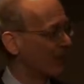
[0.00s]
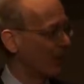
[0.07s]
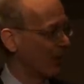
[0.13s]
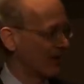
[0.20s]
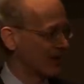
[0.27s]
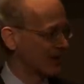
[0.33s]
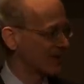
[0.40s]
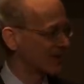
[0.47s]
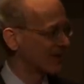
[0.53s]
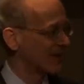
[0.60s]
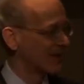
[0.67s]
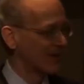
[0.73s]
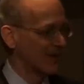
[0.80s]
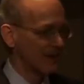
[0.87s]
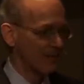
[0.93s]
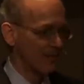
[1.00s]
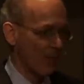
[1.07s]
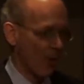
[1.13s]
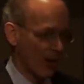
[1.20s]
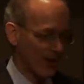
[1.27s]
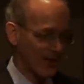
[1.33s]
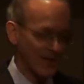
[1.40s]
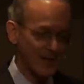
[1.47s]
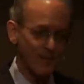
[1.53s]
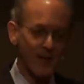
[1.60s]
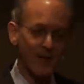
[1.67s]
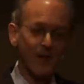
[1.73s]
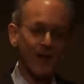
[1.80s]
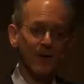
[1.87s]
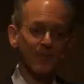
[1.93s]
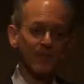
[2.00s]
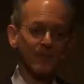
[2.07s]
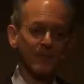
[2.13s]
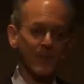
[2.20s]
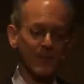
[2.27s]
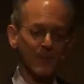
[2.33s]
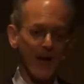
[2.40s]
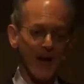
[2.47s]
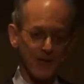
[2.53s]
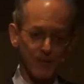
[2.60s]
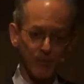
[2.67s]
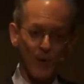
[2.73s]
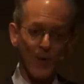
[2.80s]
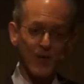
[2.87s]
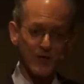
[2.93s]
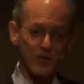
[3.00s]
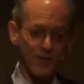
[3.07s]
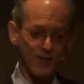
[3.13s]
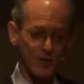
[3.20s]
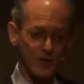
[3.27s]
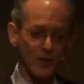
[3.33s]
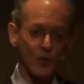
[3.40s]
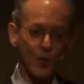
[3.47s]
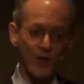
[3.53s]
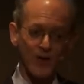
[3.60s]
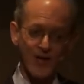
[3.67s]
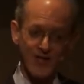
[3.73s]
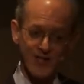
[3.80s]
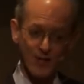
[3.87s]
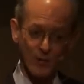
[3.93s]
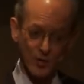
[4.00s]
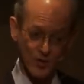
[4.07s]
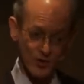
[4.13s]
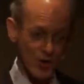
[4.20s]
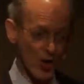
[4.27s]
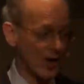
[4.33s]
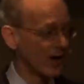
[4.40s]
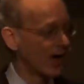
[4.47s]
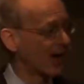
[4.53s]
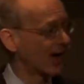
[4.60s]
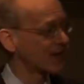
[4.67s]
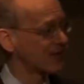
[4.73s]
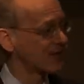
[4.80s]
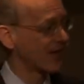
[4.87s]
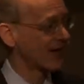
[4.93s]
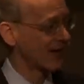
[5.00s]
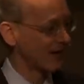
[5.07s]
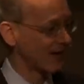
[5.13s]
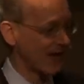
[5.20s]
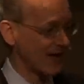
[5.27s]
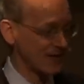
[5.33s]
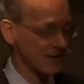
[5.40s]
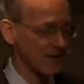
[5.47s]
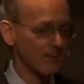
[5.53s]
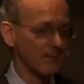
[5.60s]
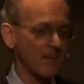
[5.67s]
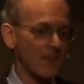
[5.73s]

for this more intimate exploration of the string quartets that will start on Sunday night.